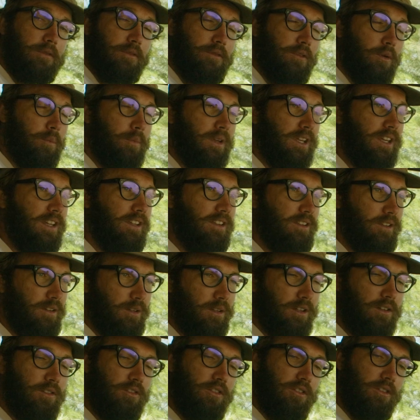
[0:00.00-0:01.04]
For me,
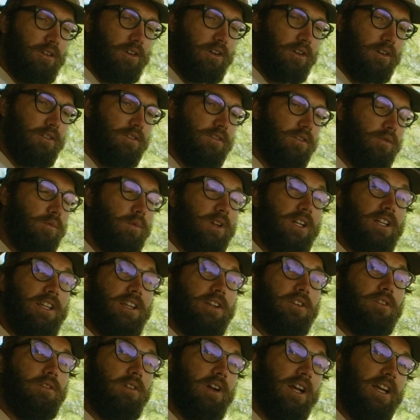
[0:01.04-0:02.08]
the Enduro is a
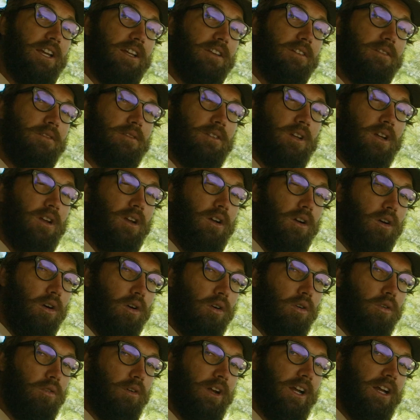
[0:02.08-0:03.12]
really great
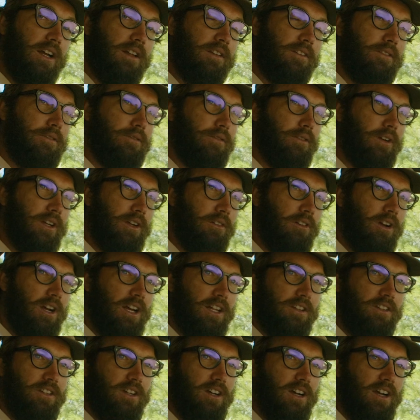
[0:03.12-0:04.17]
all-round
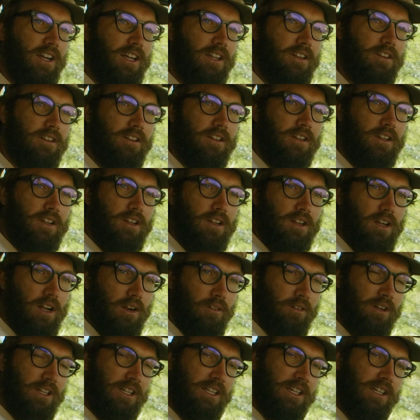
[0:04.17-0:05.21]
freeride kite.
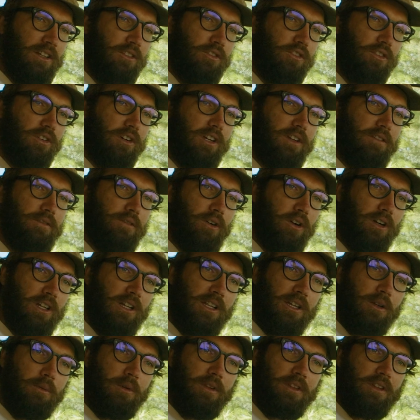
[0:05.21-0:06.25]
I really enjoy
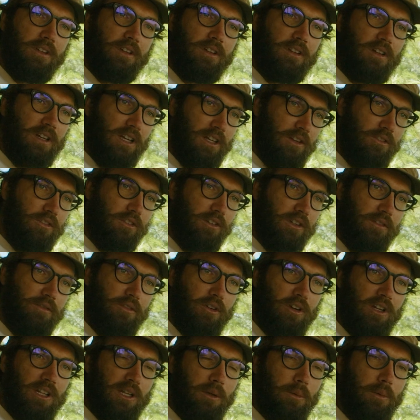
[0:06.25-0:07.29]
foiling with it. I enjoy
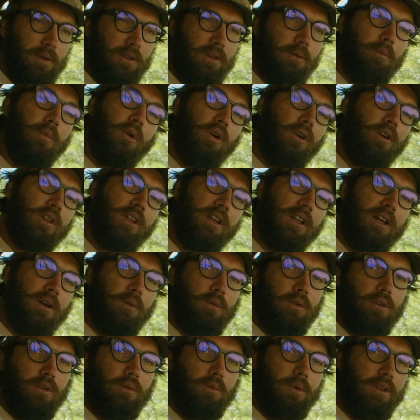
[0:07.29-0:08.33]
foiling with it more than I
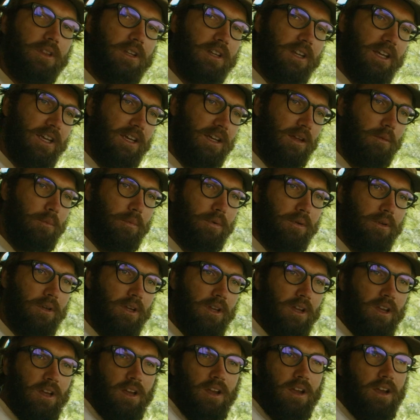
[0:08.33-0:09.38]
would with an Amp.
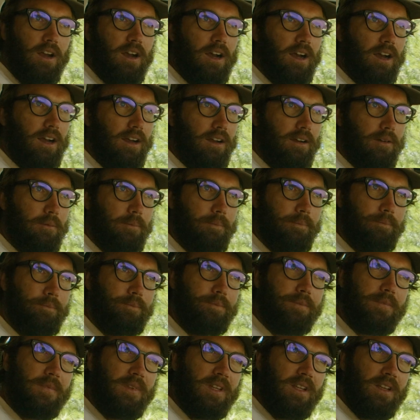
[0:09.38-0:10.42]

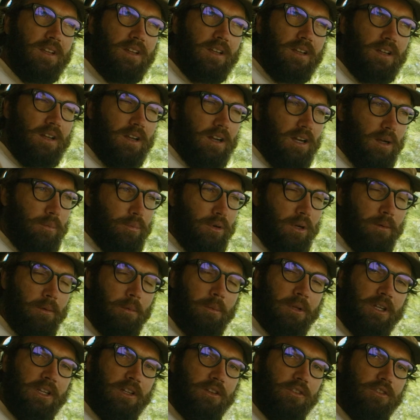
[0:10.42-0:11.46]
I
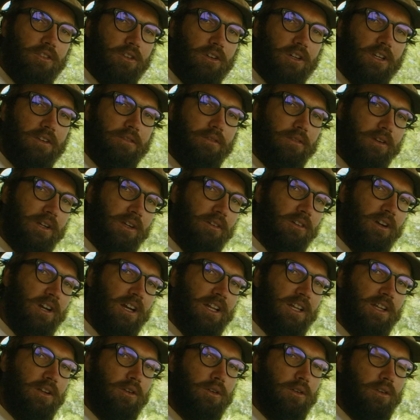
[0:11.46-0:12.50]
probably enjoy
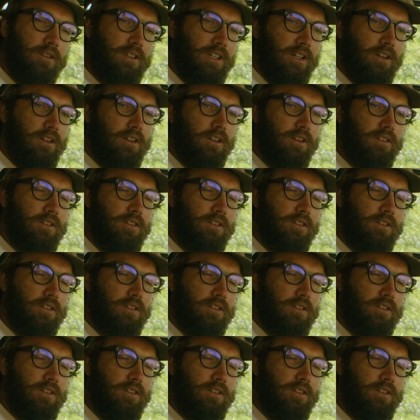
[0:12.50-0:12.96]
freeriding hooked in